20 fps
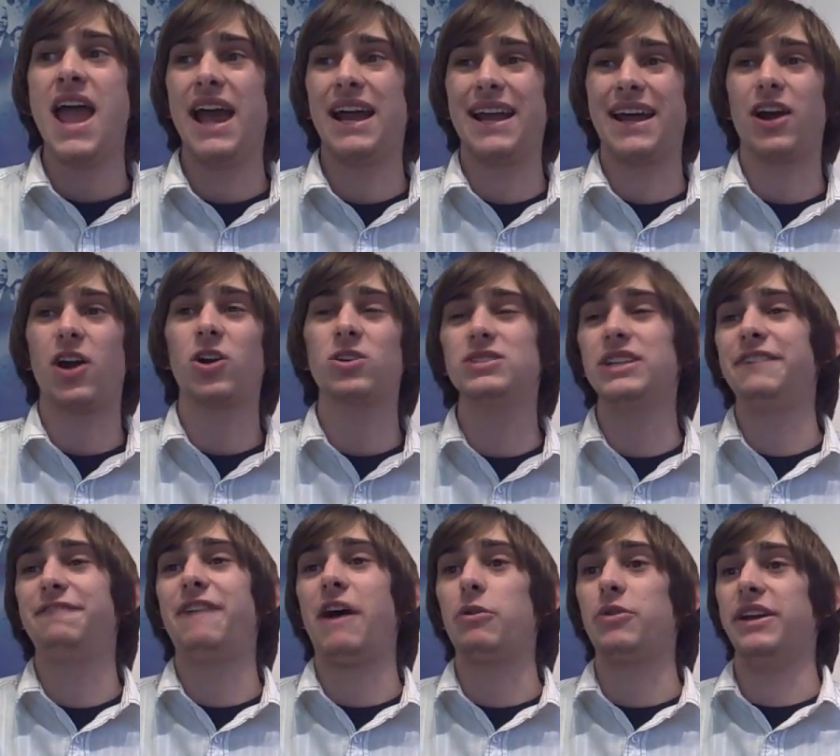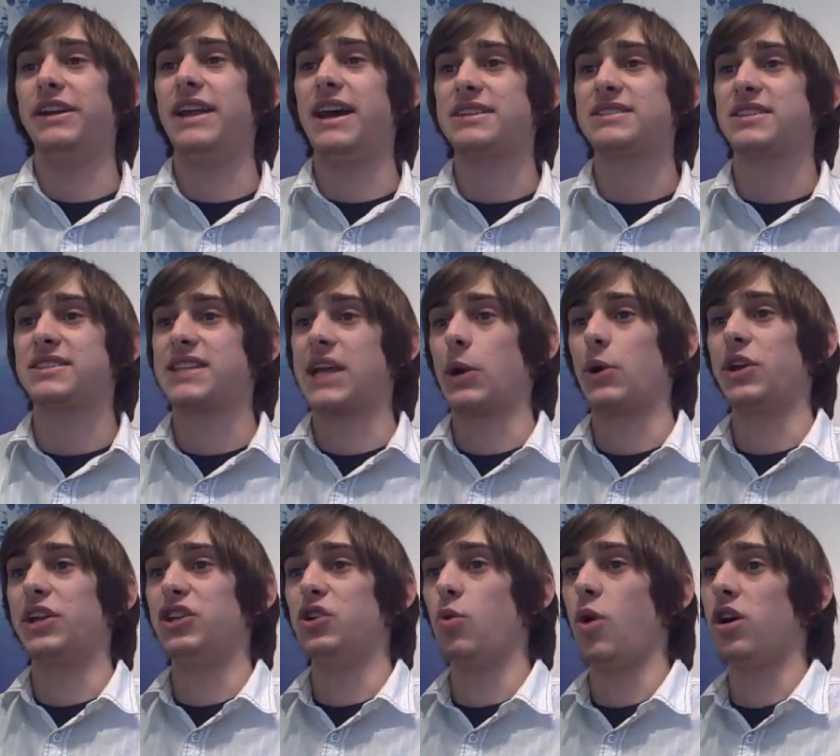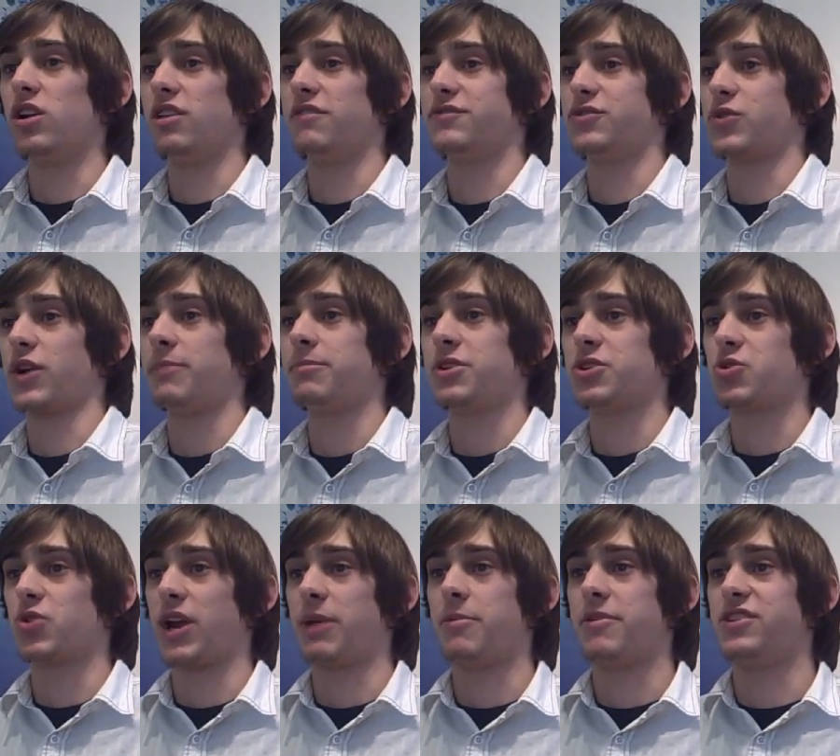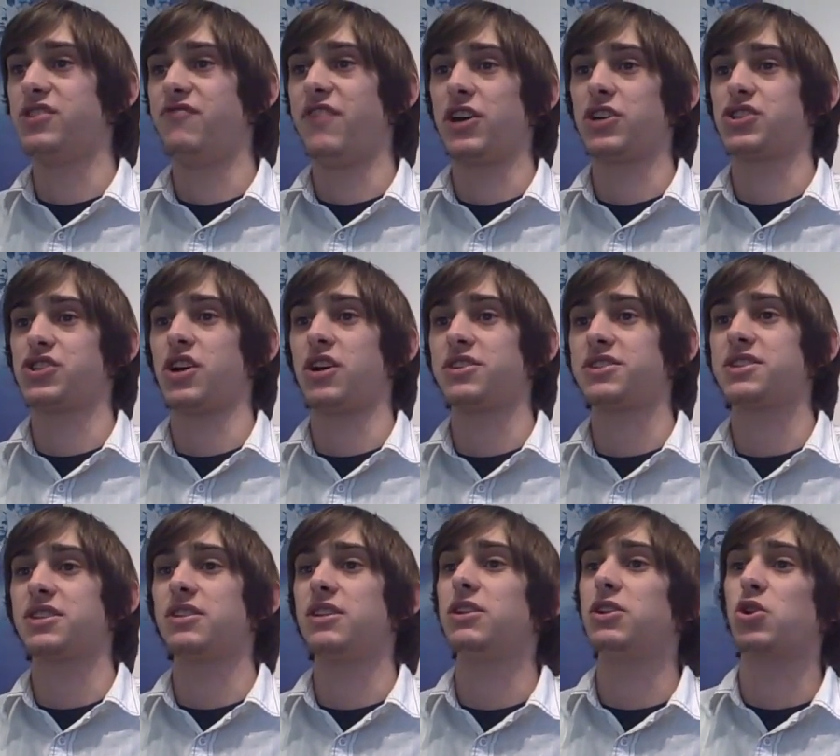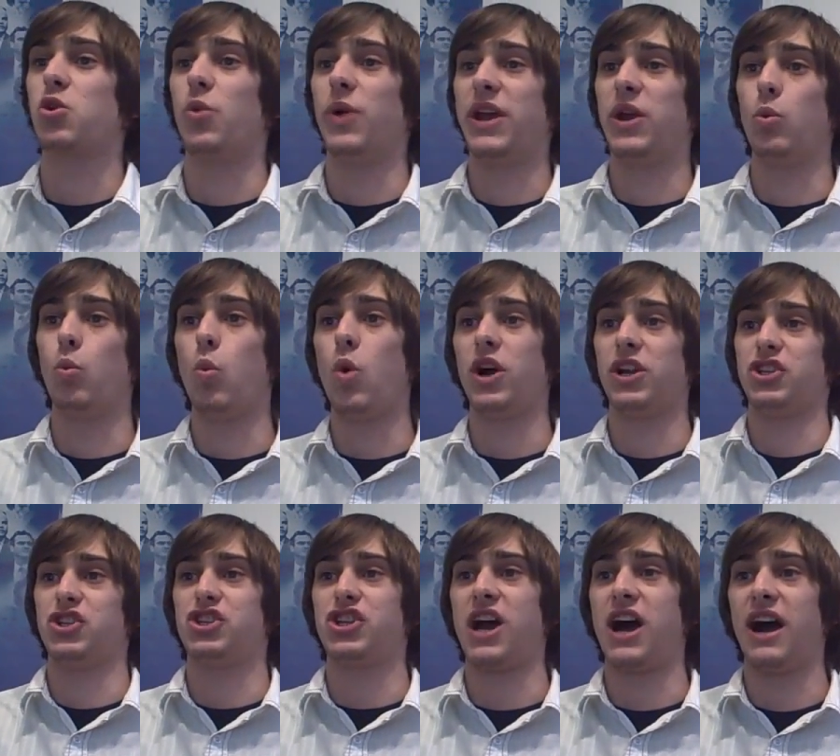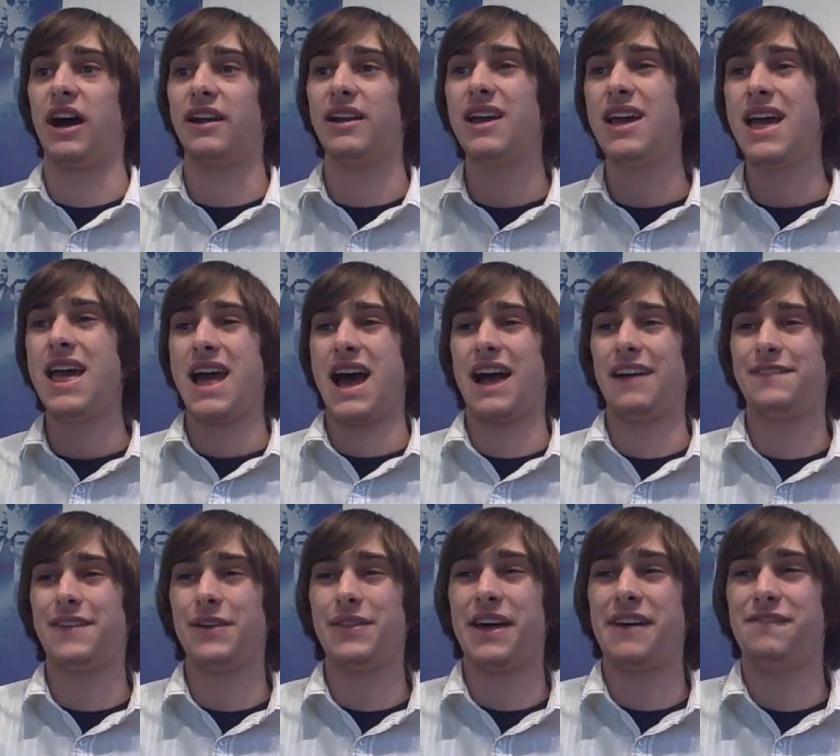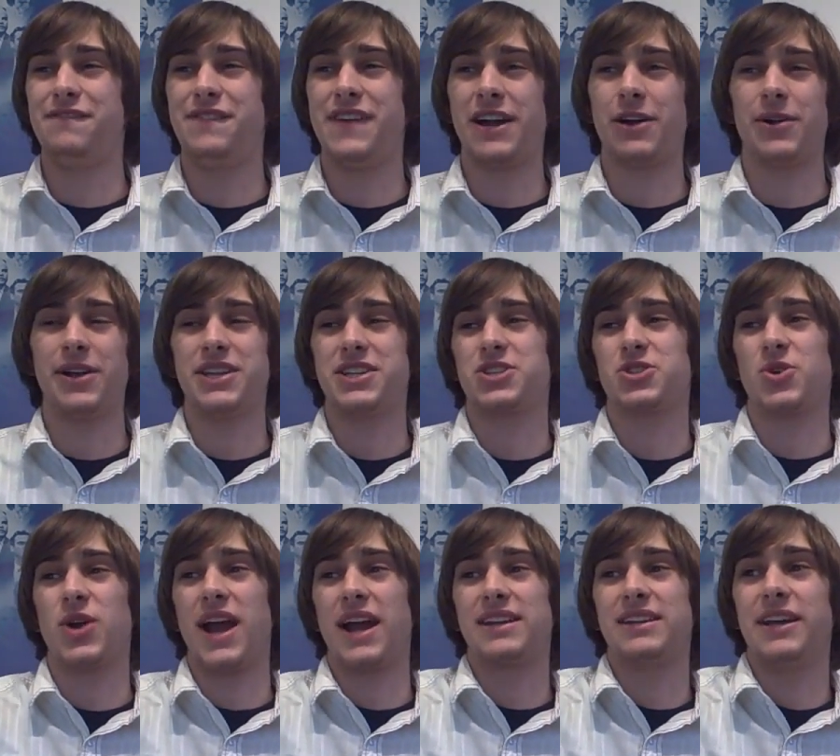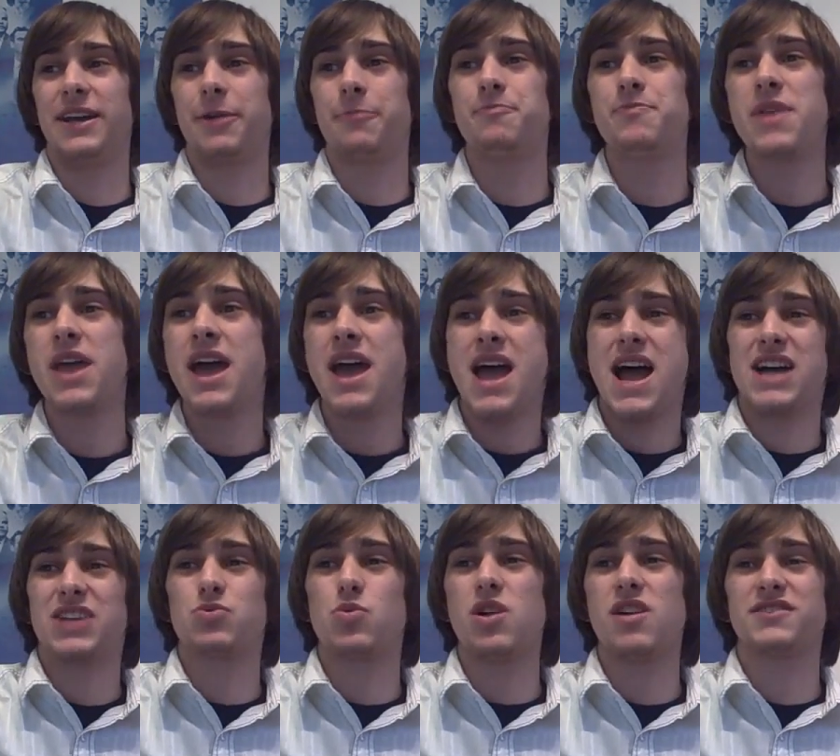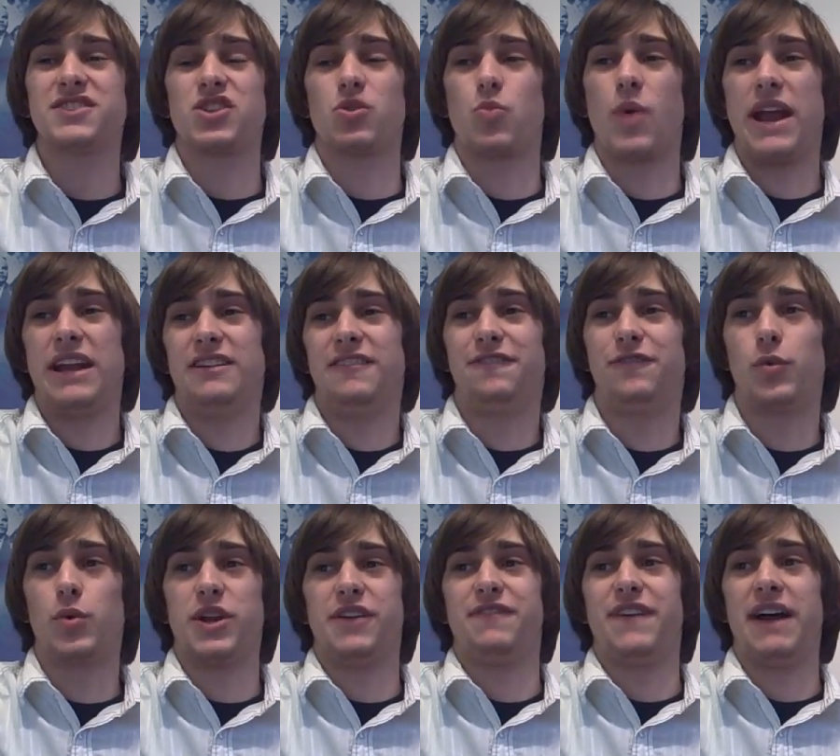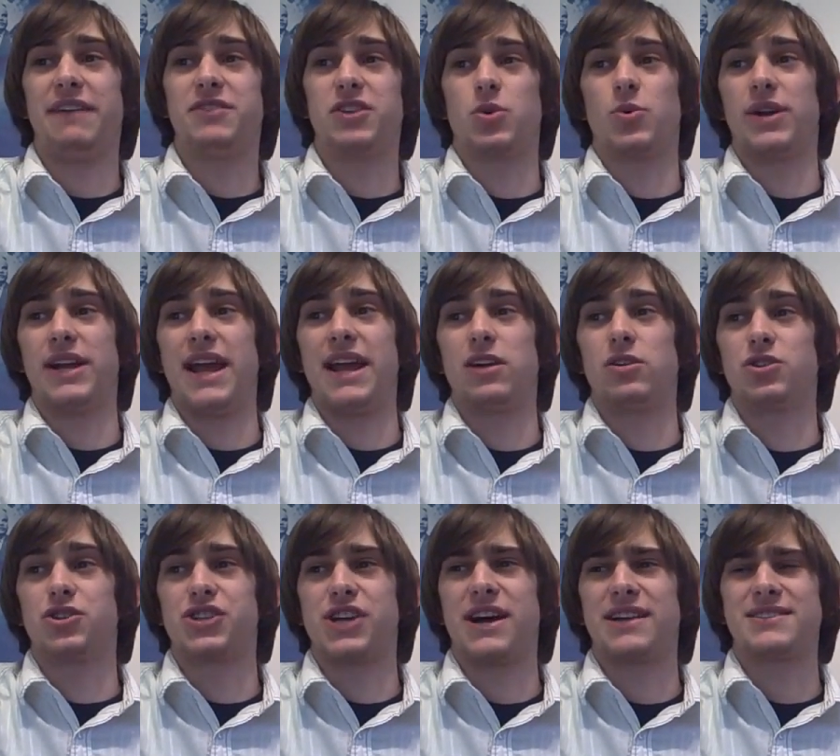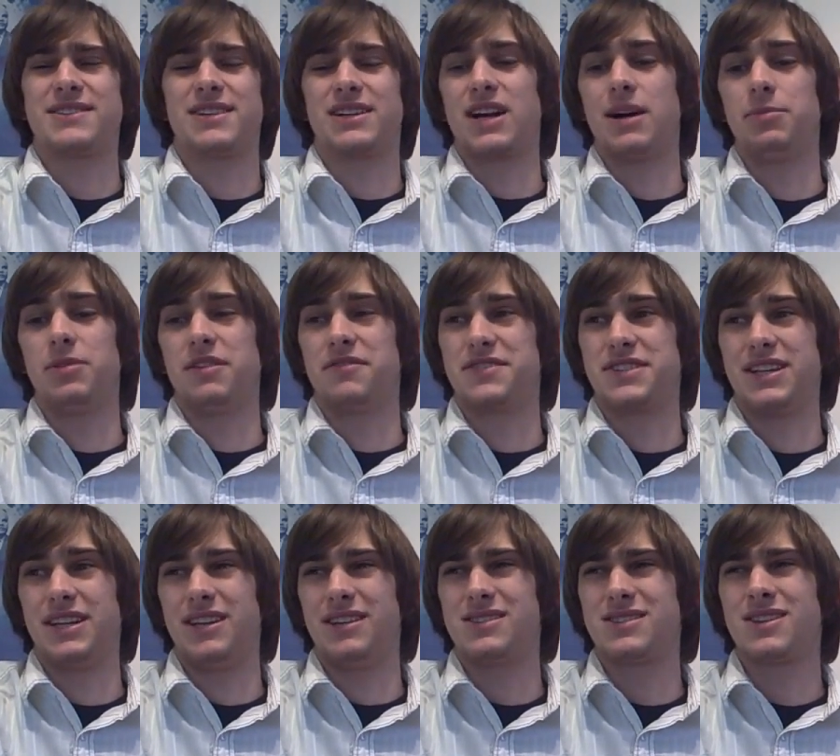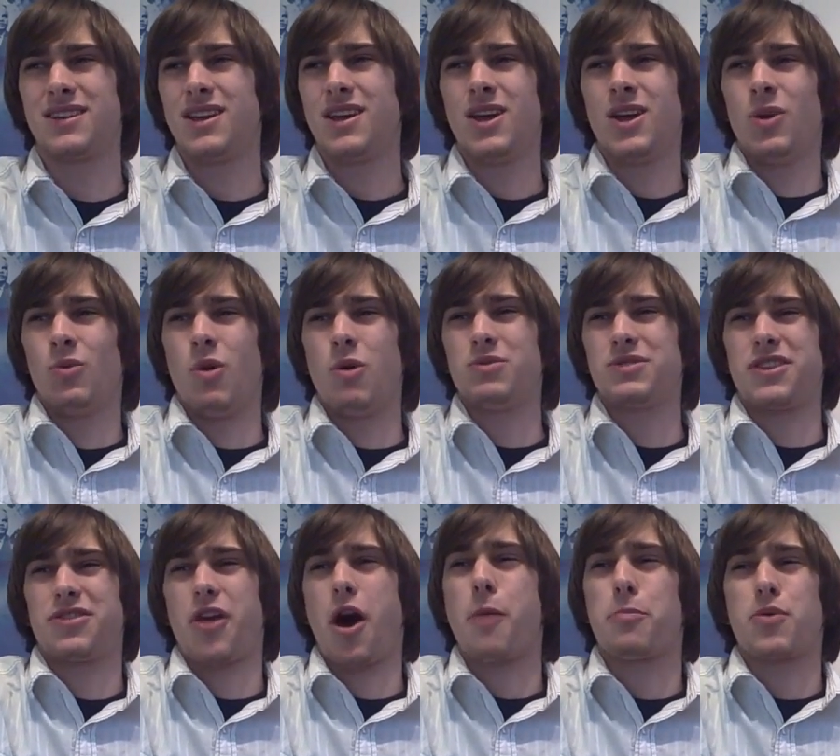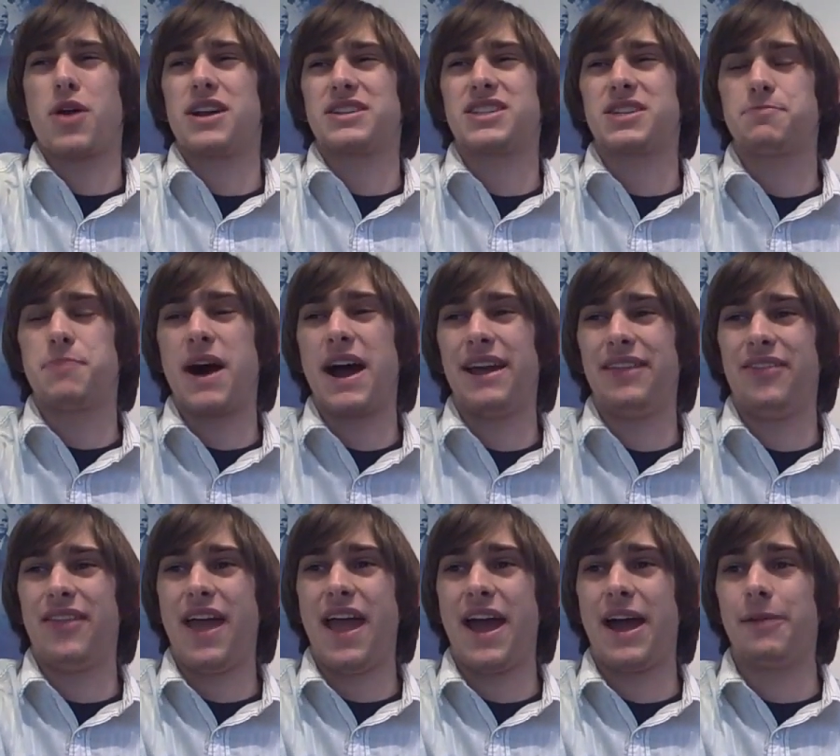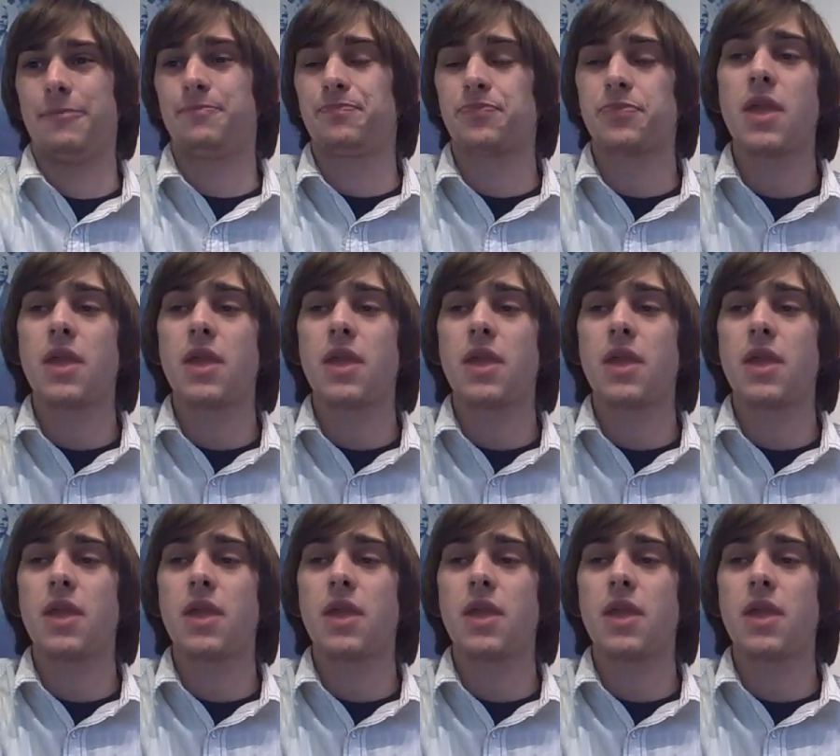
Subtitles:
and I hardly found it necessary to do all of Dream to Dream and Valjean's soliloquy in one shot. I found that very distracting, as well as the rain of 45-degree angle shots in a couple of scenes. What was the thought process behind that?